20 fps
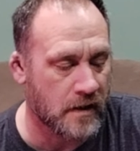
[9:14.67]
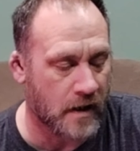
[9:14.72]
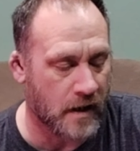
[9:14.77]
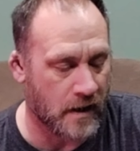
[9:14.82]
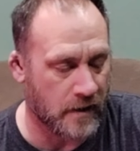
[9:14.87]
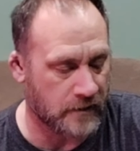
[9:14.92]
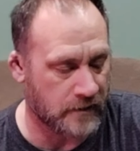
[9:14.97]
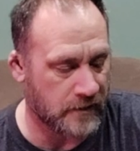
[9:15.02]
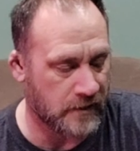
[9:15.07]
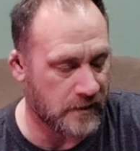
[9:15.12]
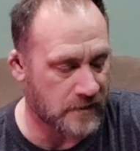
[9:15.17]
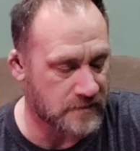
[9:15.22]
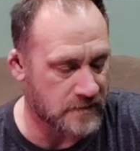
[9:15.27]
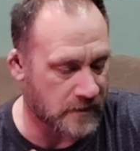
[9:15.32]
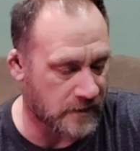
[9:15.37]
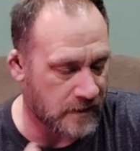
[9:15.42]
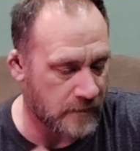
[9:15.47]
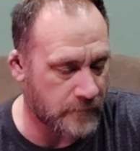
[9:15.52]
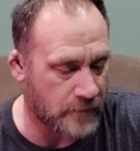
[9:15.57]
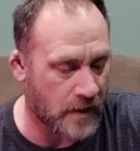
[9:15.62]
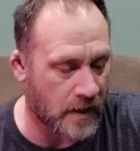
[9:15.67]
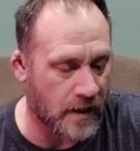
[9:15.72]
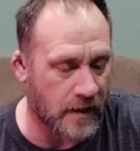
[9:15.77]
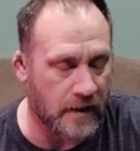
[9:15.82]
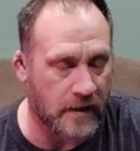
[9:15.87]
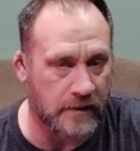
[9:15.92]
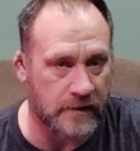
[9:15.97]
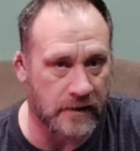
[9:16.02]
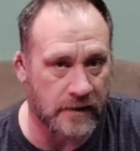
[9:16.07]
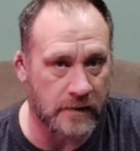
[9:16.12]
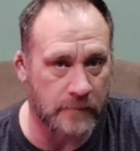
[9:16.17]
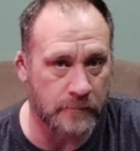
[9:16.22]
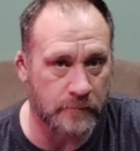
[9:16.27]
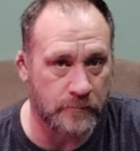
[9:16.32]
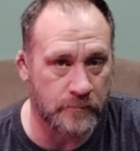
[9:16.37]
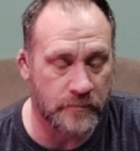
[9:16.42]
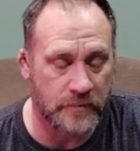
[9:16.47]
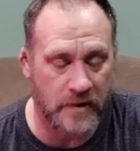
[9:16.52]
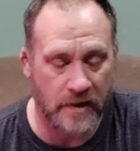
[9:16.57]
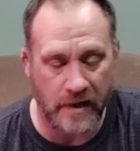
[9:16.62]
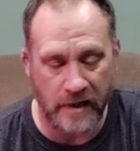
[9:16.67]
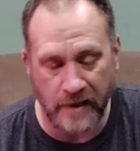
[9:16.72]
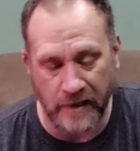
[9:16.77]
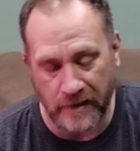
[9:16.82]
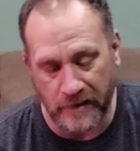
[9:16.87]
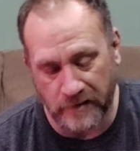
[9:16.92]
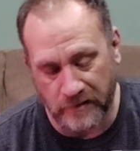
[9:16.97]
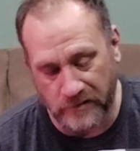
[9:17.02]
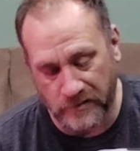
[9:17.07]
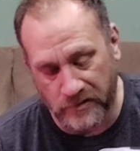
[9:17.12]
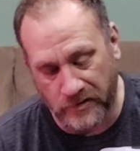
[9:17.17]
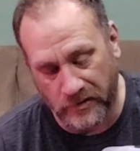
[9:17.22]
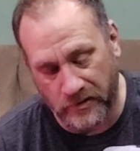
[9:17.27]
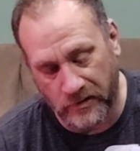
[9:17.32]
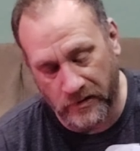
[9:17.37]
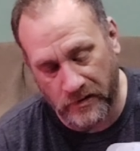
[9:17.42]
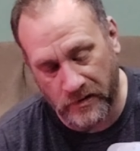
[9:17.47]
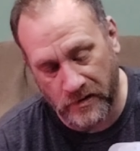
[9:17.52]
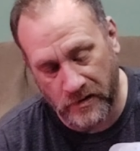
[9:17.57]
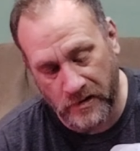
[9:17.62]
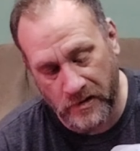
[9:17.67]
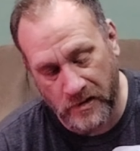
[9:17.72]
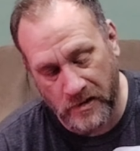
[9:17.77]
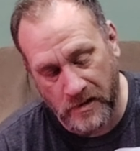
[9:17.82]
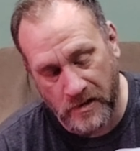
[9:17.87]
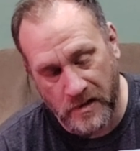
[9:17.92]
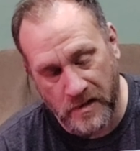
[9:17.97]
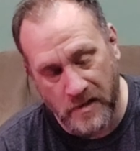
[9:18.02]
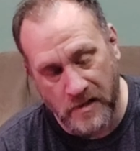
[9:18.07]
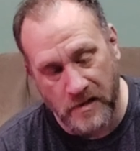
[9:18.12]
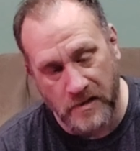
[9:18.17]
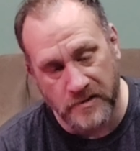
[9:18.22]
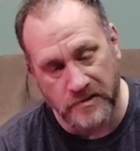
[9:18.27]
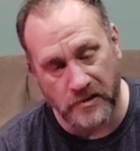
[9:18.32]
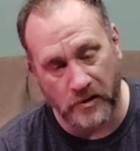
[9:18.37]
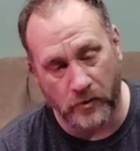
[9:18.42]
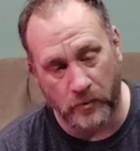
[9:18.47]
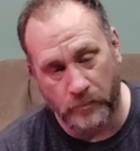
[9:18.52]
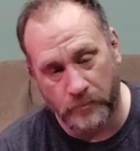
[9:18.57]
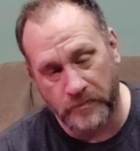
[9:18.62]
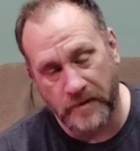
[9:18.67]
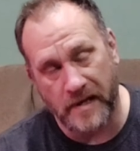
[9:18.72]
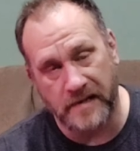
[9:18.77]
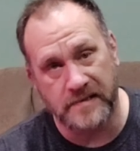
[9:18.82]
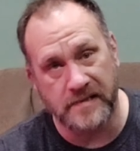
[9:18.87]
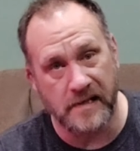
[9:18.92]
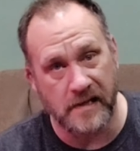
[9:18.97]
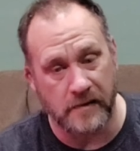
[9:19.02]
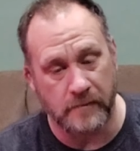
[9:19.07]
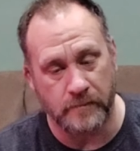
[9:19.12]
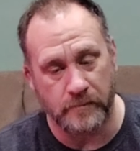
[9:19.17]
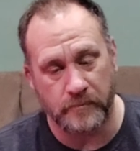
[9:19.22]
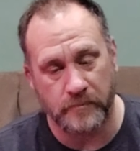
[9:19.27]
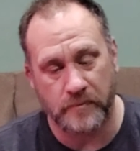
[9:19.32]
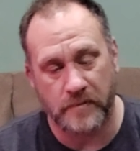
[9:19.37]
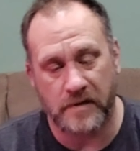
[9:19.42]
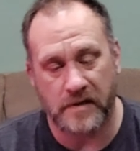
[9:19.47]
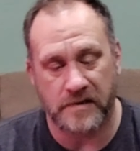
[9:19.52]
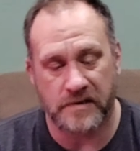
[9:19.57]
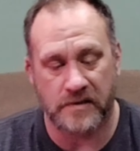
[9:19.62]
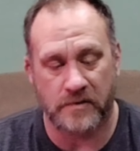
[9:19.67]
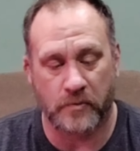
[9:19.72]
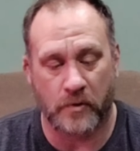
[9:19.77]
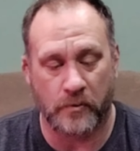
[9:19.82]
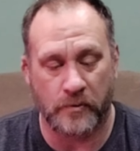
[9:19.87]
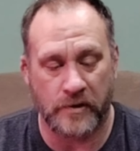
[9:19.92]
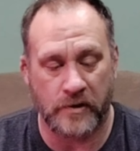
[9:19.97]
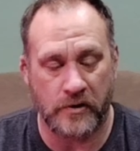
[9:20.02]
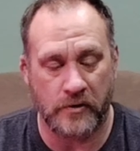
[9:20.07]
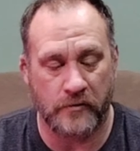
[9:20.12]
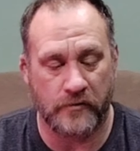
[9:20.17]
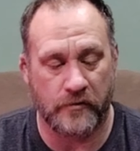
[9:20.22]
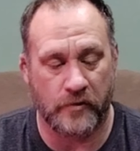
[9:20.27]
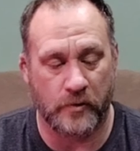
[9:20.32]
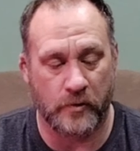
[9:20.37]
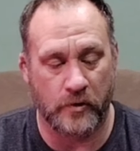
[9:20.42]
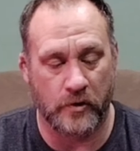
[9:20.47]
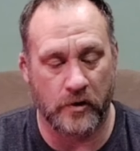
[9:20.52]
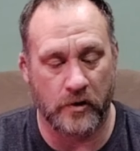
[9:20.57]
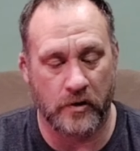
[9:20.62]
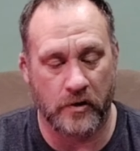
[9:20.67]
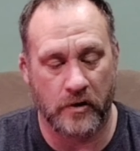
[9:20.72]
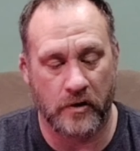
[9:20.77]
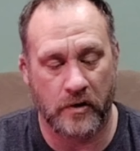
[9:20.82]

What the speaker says: on these. I'll keep an eye on them, and so that's it. This is what we do for